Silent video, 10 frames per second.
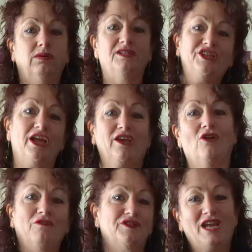Shake it
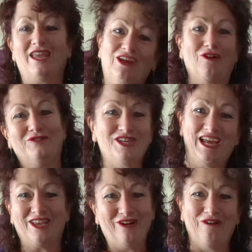off, shake it off,
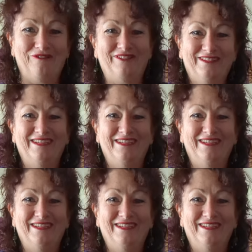shake it off.